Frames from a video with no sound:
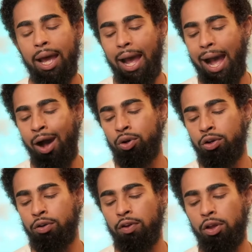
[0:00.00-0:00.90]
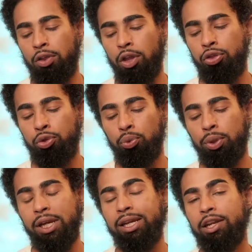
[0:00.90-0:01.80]
out of the
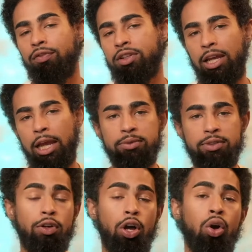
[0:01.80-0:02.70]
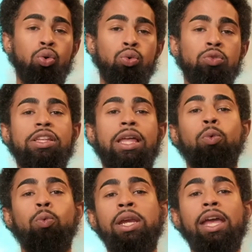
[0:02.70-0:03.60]
three different types of cones that
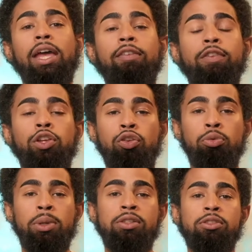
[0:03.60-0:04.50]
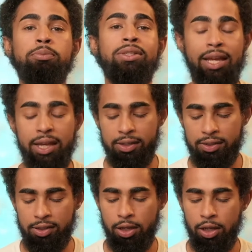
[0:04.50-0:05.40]
we as humans possess.
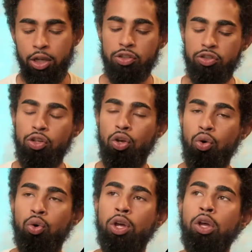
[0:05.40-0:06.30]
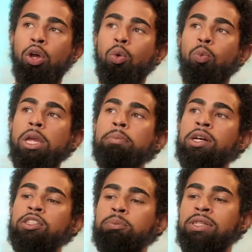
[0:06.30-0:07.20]
So we
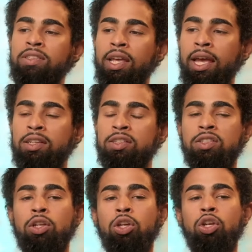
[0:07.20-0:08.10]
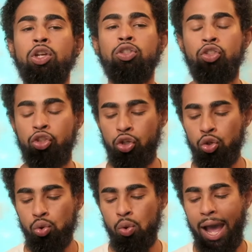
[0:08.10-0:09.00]
must possess
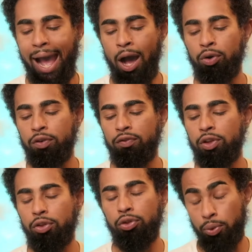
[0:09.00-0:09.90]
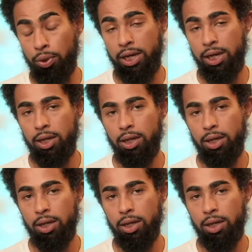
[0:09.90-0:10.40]
two out of the three